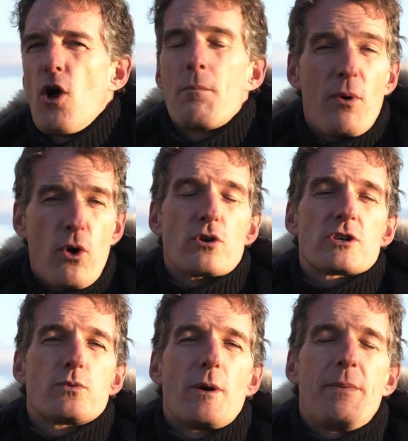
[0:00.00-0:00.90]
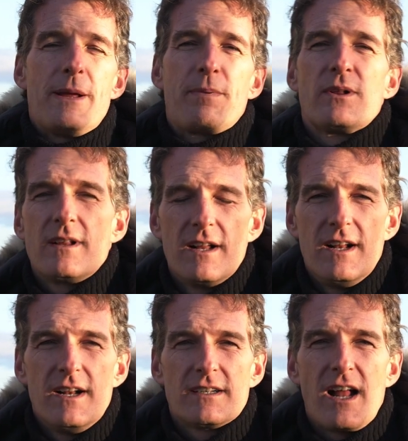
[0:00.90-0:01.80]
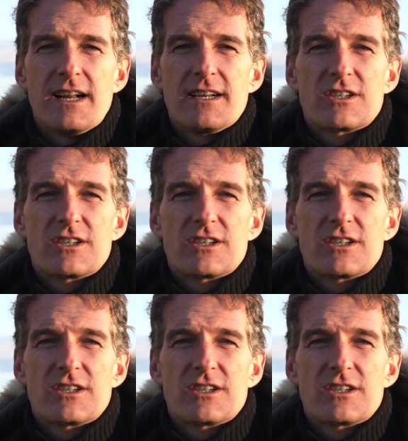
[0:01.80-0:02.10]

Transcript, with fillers: On board were people like